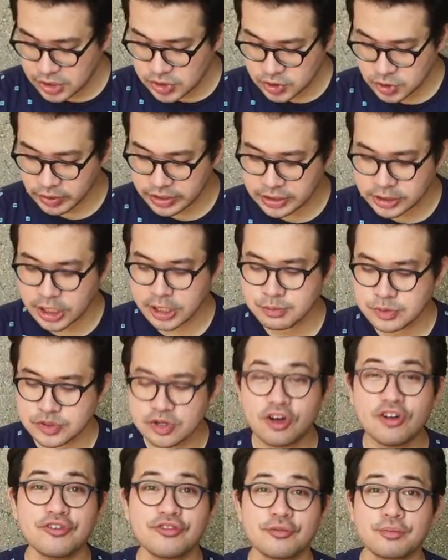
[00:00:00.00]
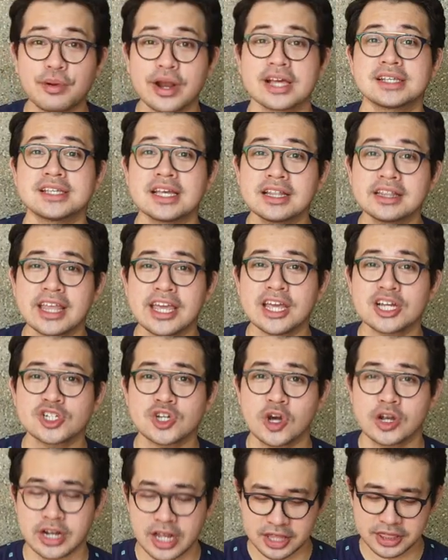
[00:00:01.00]
So in terms of
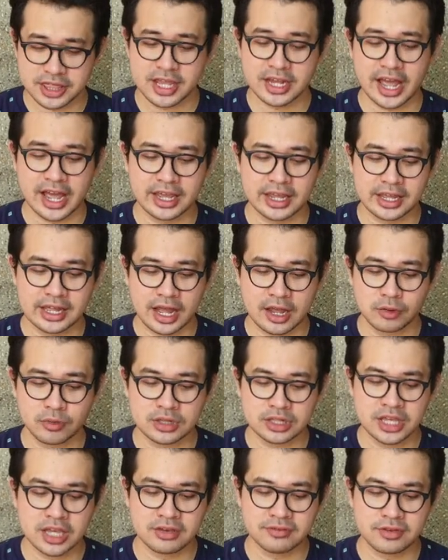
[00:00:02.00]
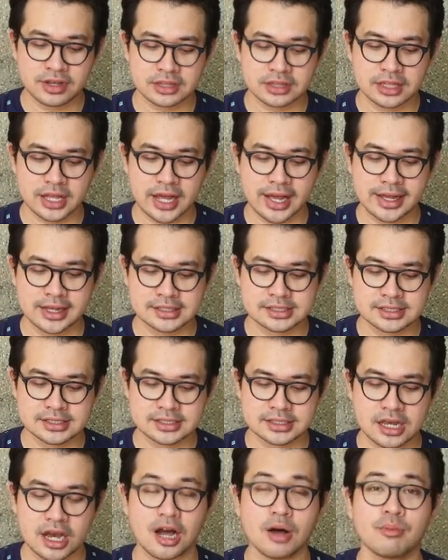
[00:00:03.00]
presentation, I think I will give it
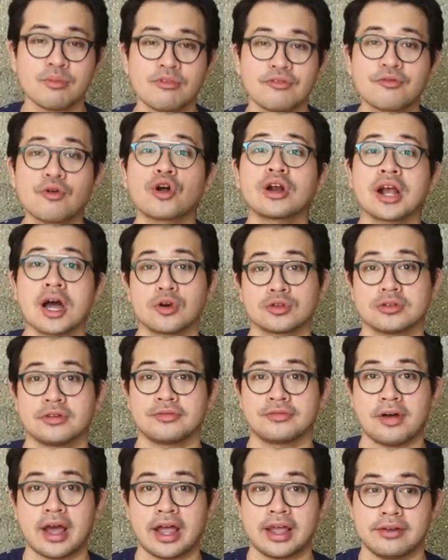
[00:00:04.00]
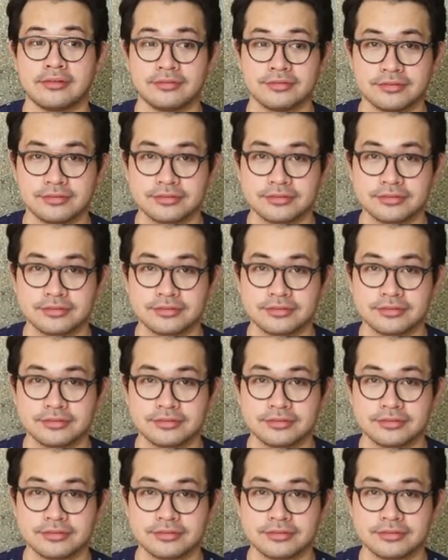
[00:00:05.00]
as 4 out of 5.